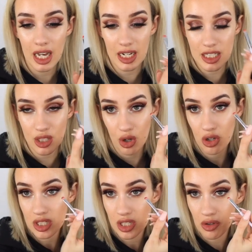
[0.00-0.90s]
And it's
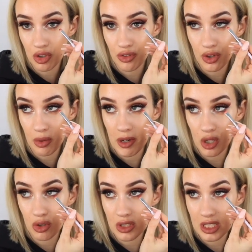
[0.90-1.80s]
also good for coming
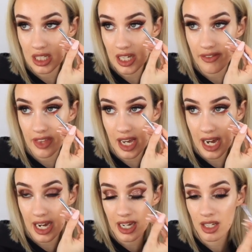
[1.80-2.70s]
underneath the
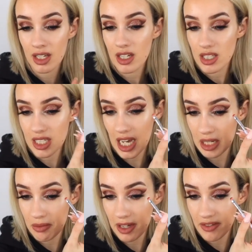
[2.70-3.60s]
eye to add
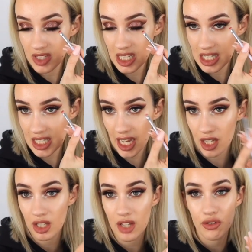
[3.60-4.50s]
a bit of
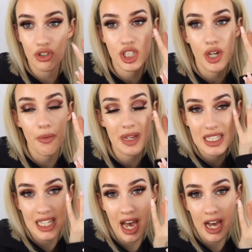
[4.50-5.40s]
detail if you want to go a bit
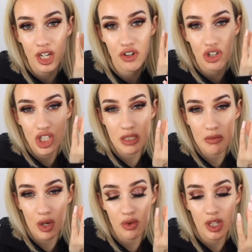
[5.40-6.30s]
darker or
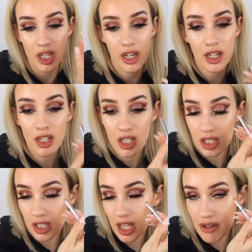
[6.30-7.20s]
smokier,
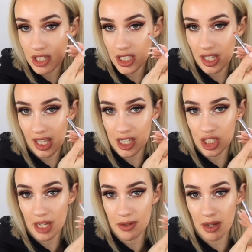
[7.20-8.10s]
close to the lash
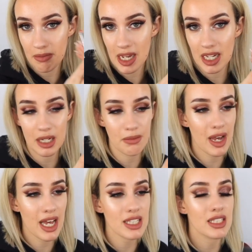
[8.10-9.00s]
line without making a
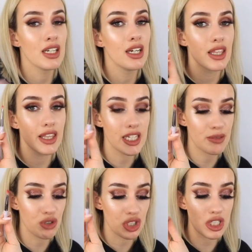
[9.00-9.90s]
mess. This
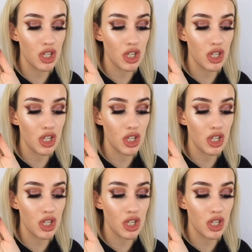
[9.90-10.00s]
brush is